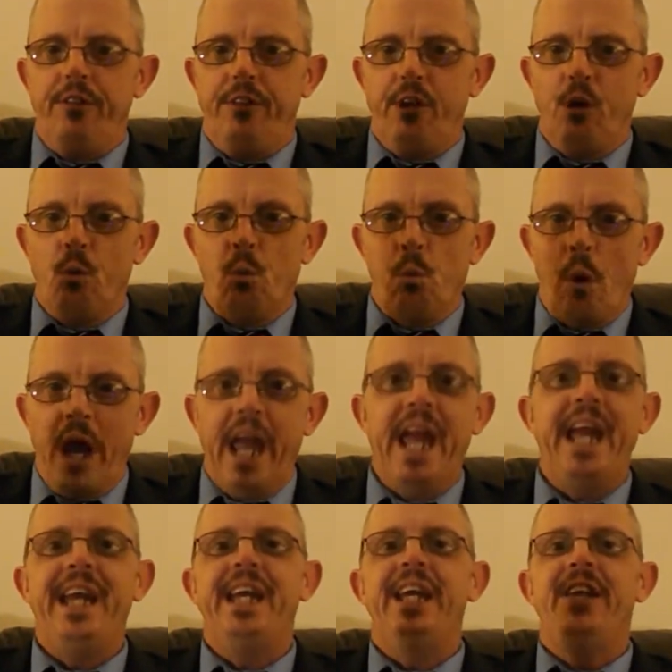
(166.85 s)
the
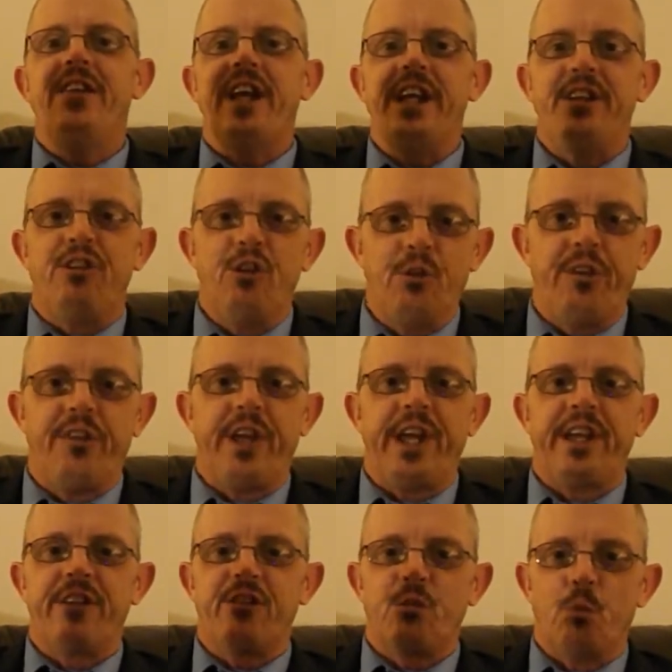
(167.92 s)
way they do
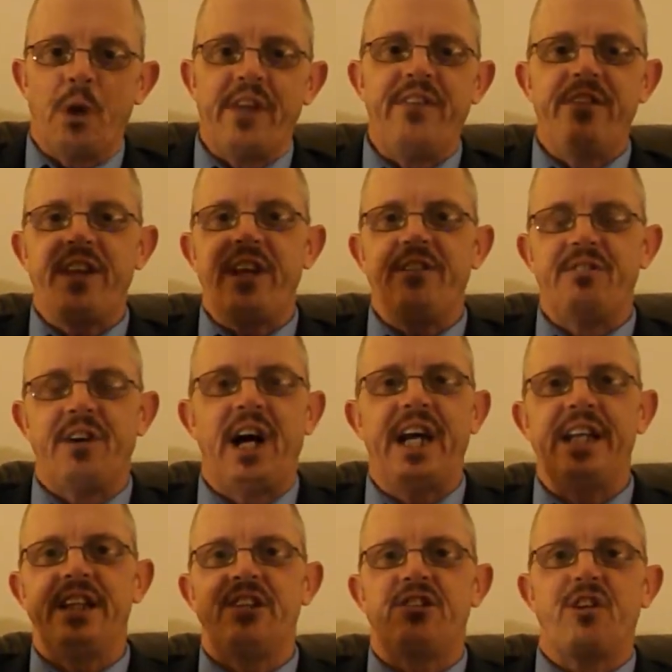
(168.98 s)
things when they
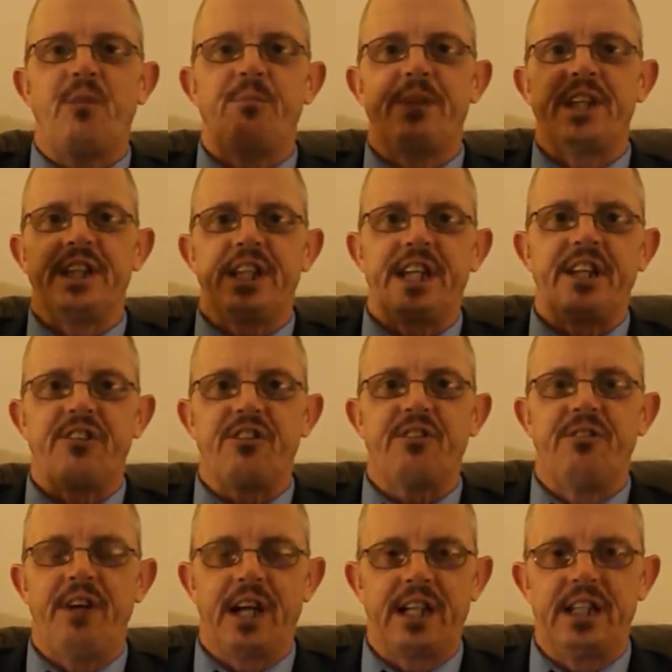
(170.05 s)
find something that is
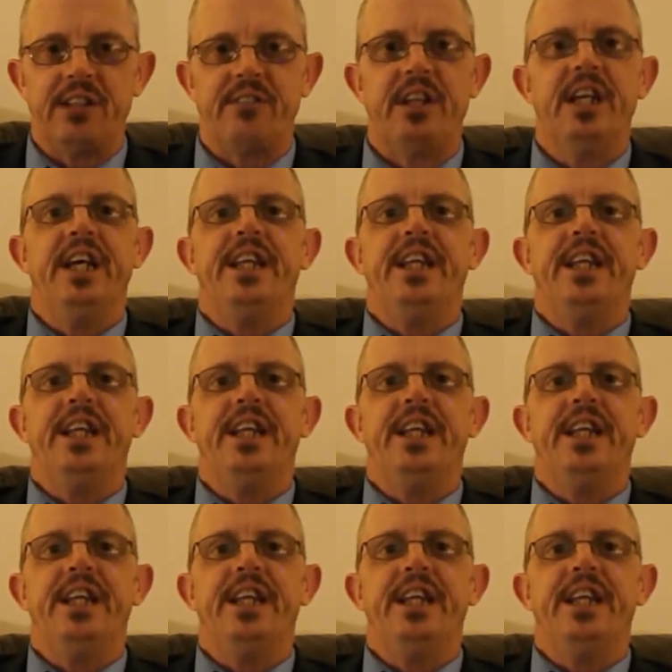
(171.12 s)
effective.